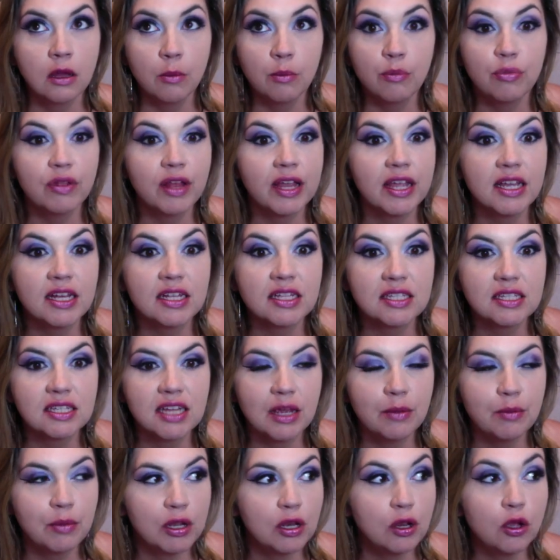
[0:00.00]
blanket
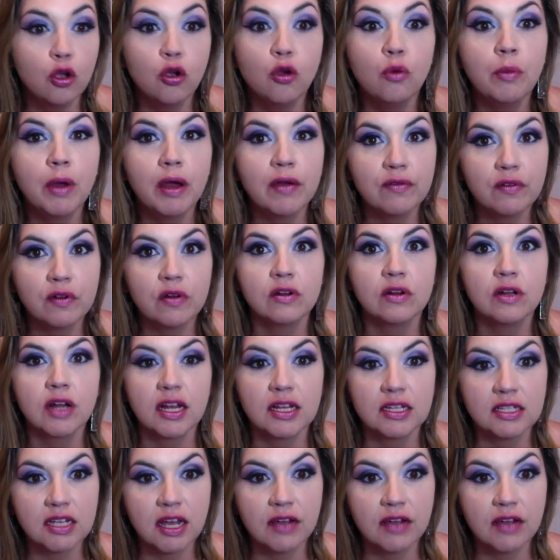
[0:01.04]
statement, whomever has